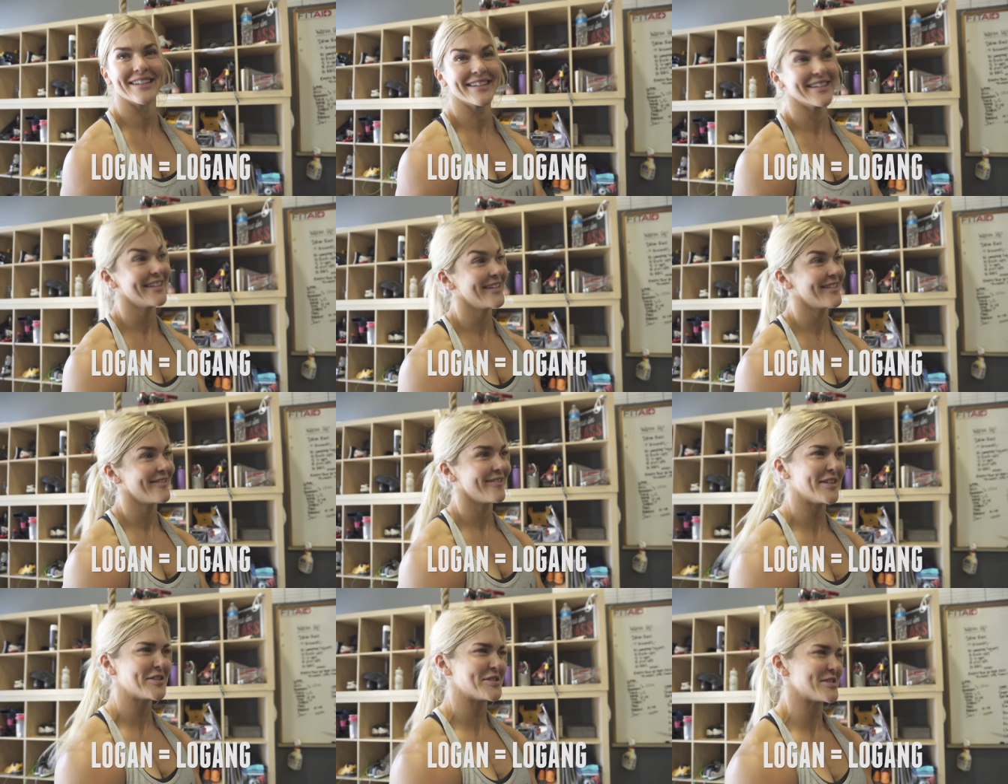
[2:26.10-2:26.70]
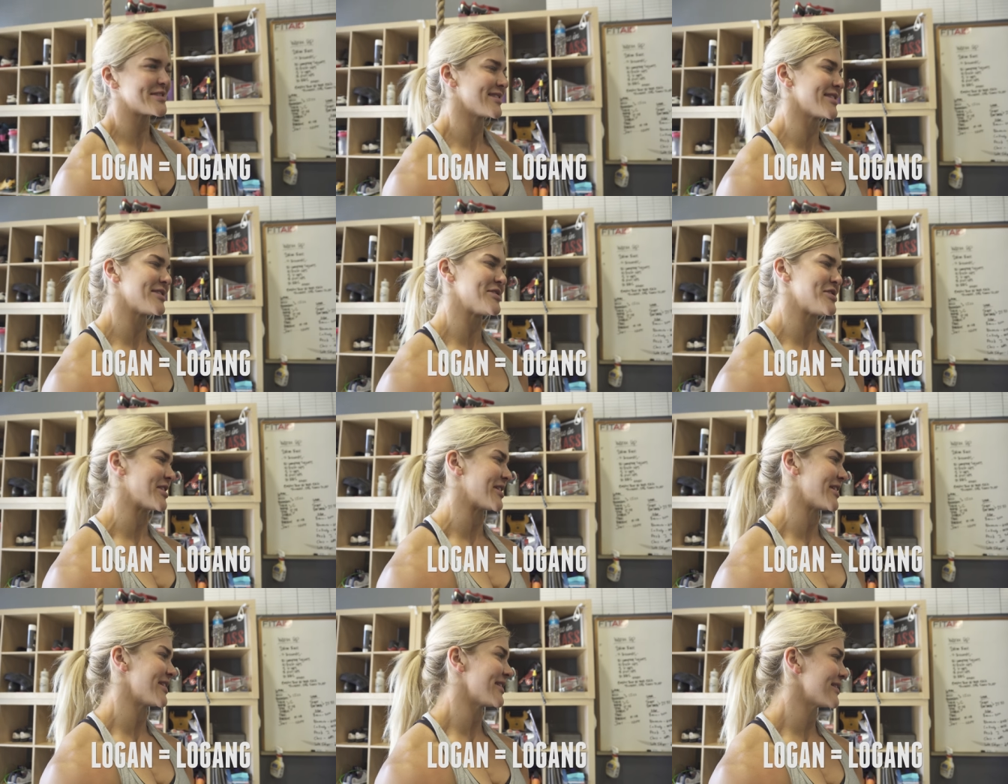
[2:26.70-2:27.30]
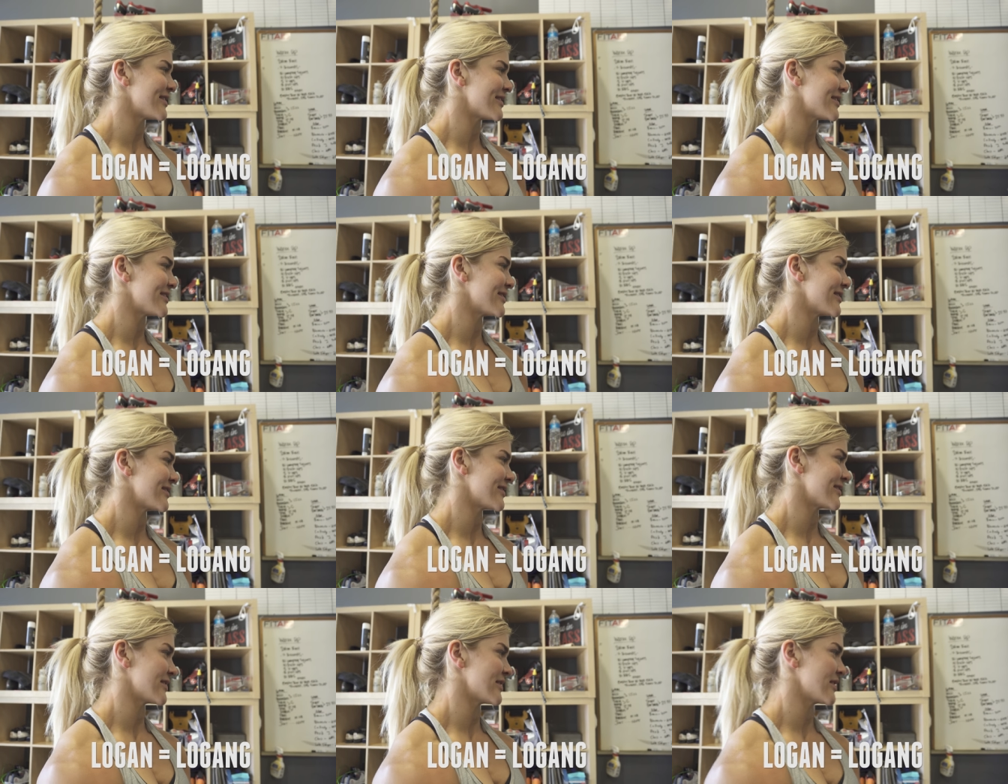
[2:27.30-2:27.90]
Exactly. Which is legit.
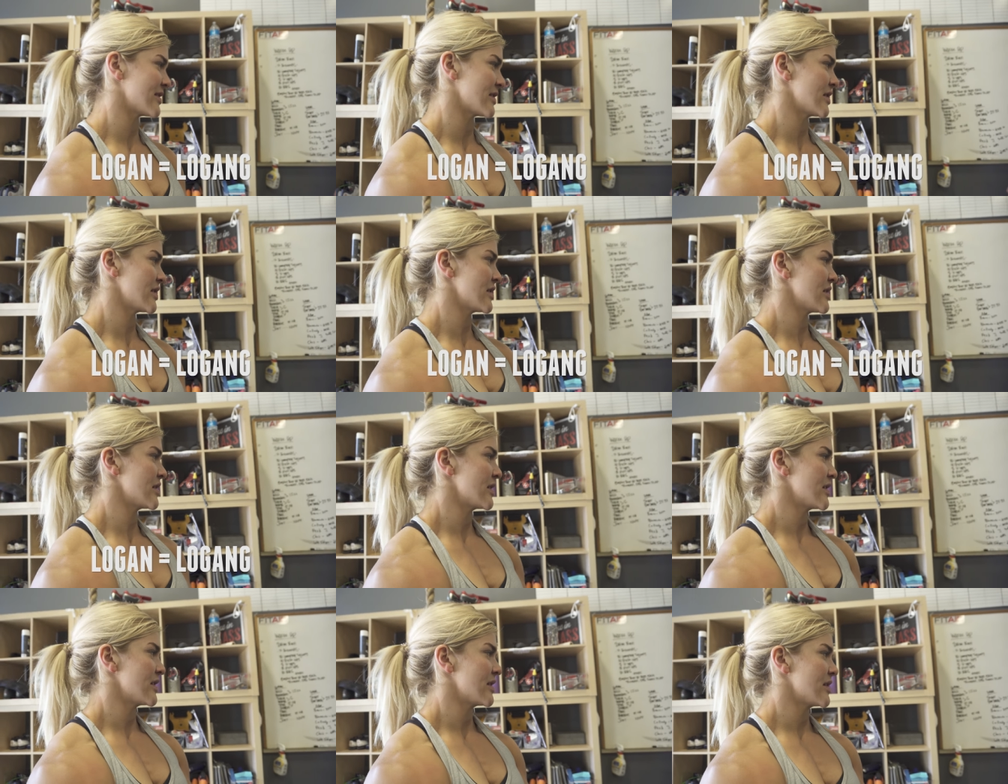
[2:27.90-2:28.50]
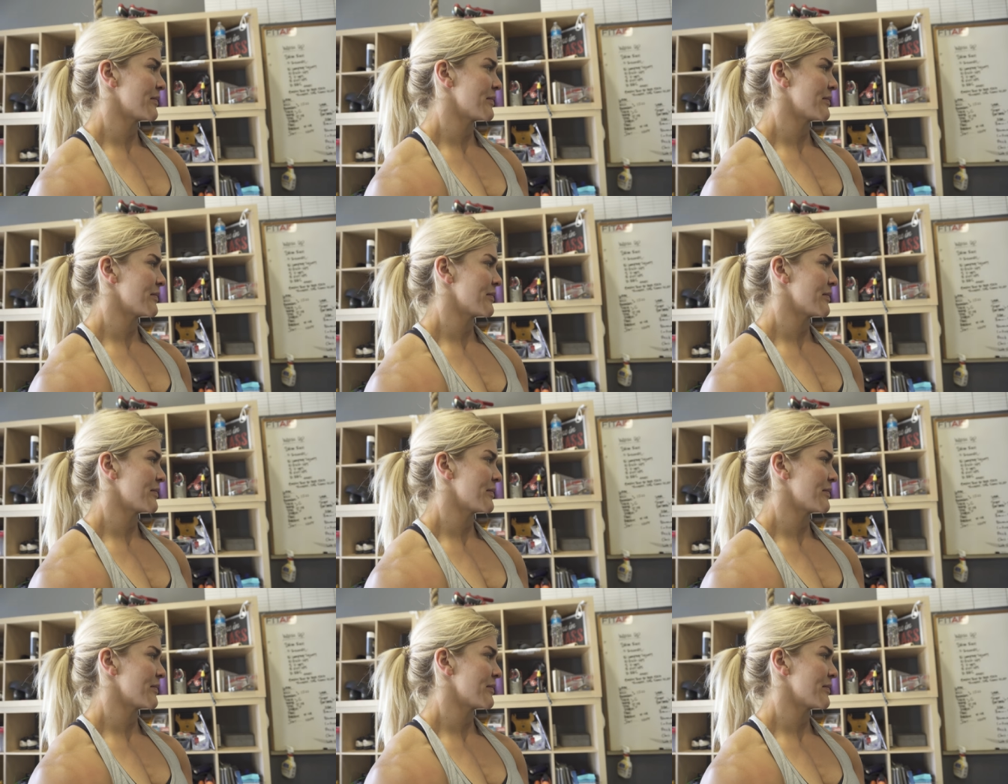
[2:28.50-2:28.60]
Yeah.